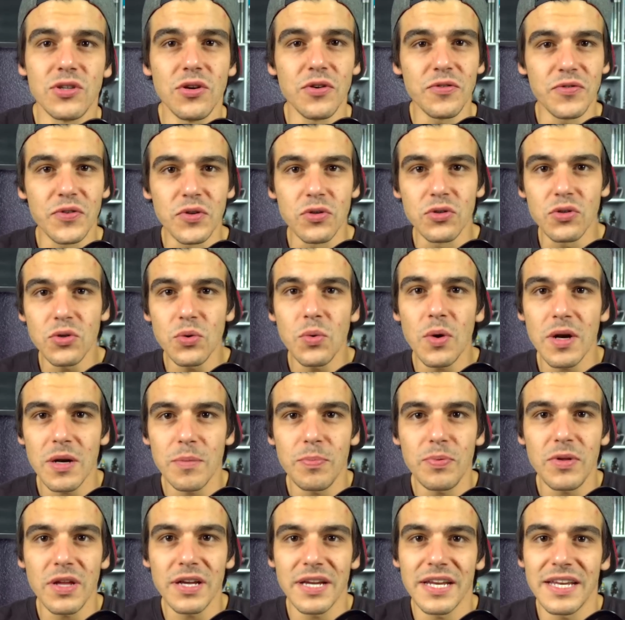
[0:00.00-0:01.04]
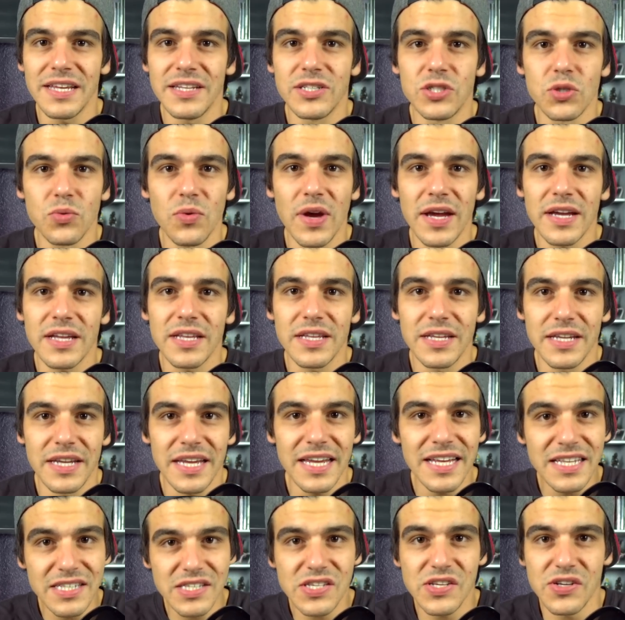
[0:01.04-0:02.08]
So if you do want to plug it in directly
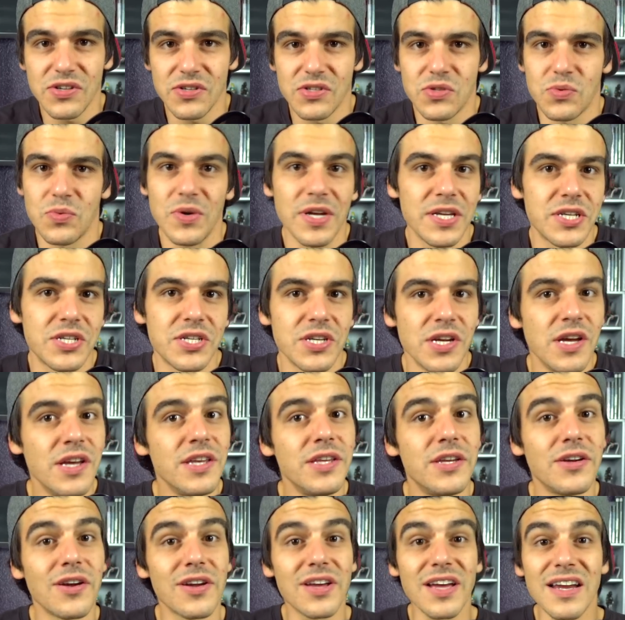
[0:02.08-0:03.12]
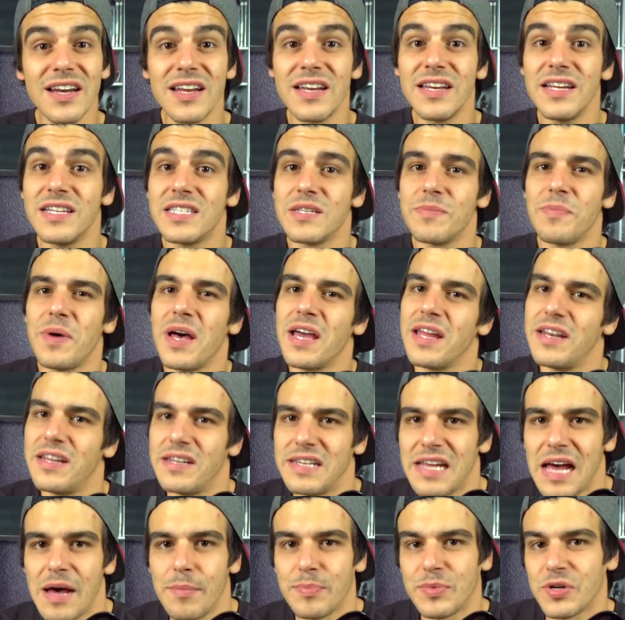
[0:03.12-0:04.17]
into your Switch, you're gonna need to buy an
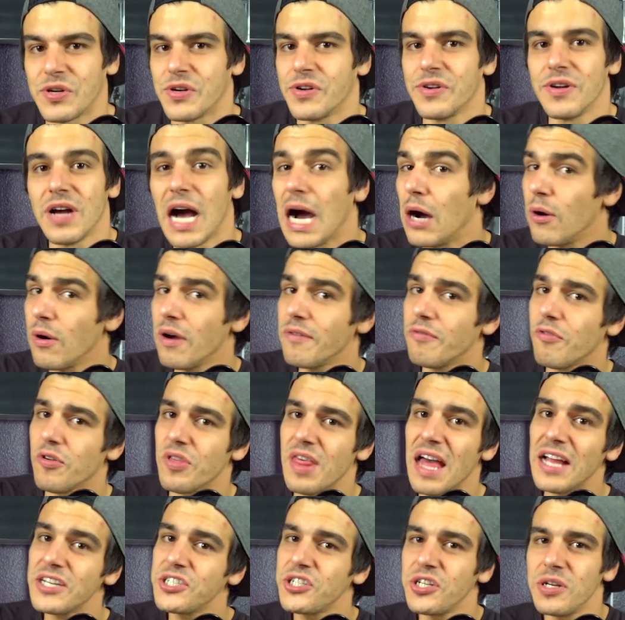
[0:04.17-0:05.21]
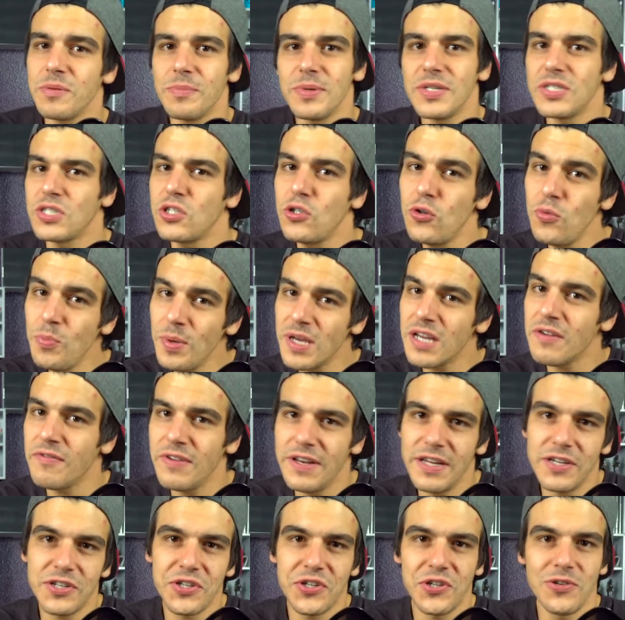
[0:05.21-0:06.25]
adapter. However, that shouldn't be too big of
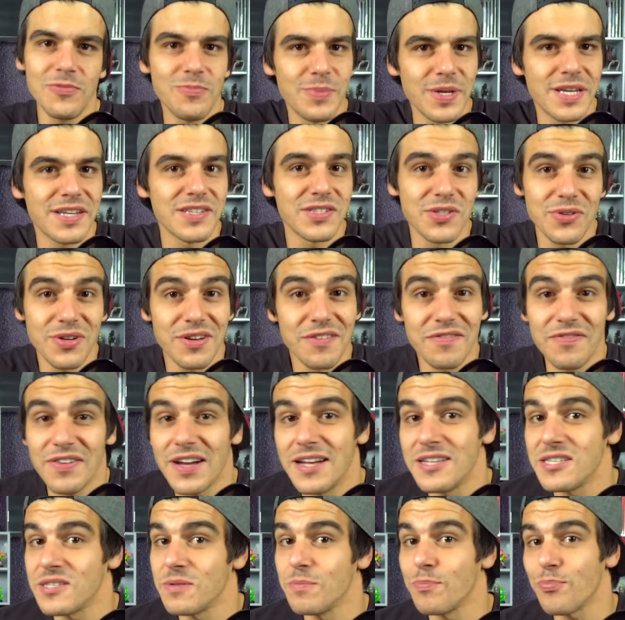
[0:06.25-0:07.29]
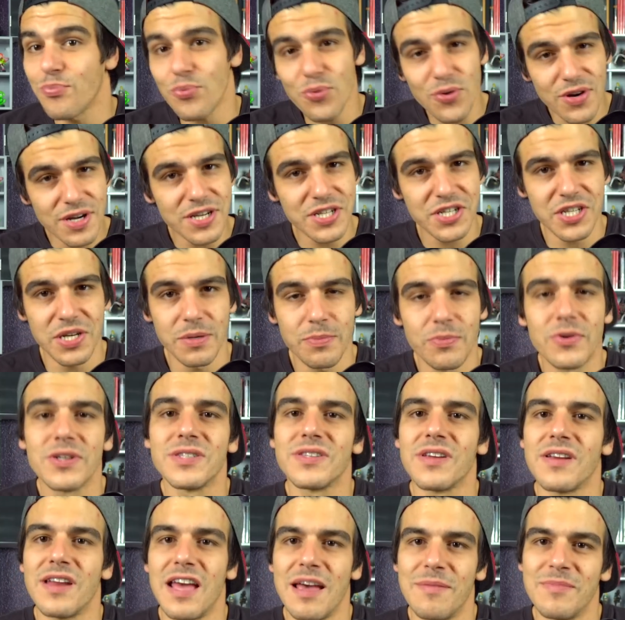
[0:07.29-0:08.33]
an issue because you can find some pretty cheap
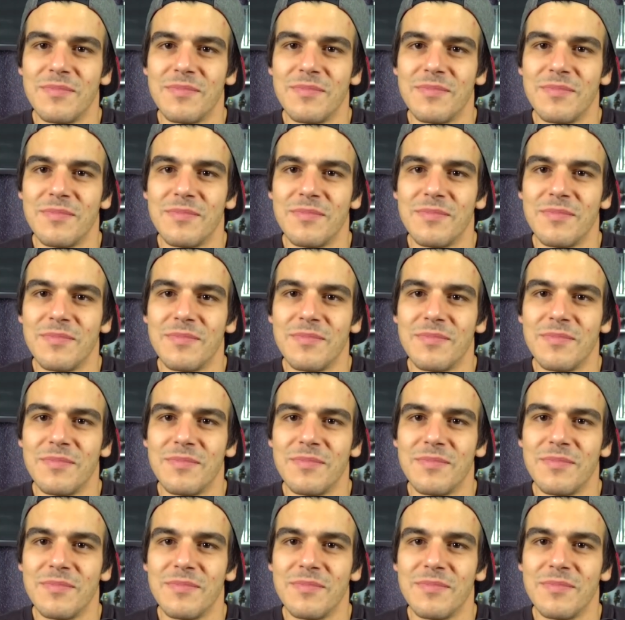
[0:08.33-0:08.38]
ones on